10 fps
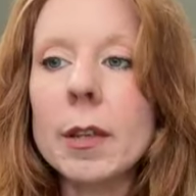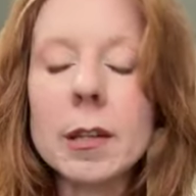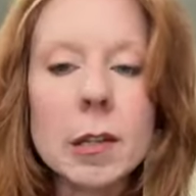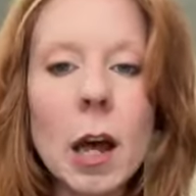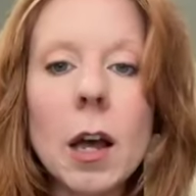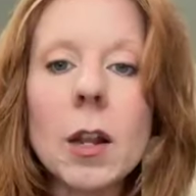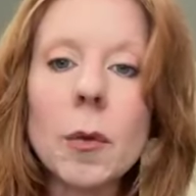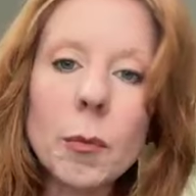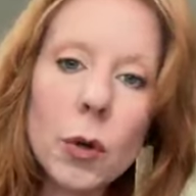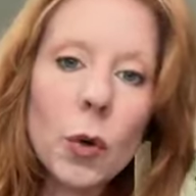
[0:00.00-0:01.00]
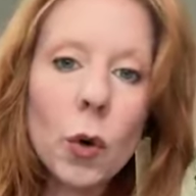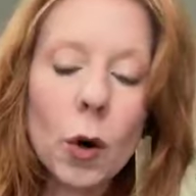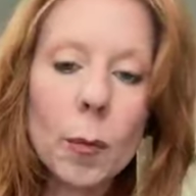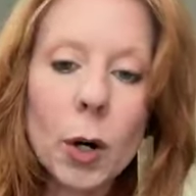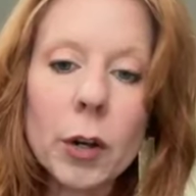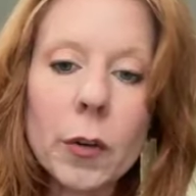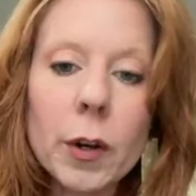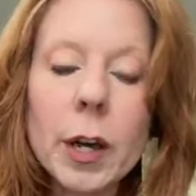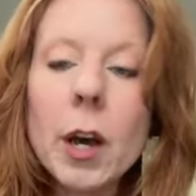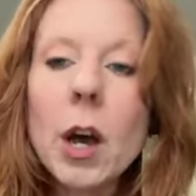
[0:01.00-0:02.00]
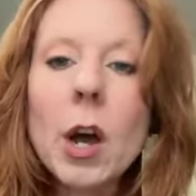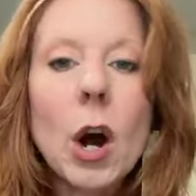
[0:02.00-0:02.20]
the sun, the moon, or Mercury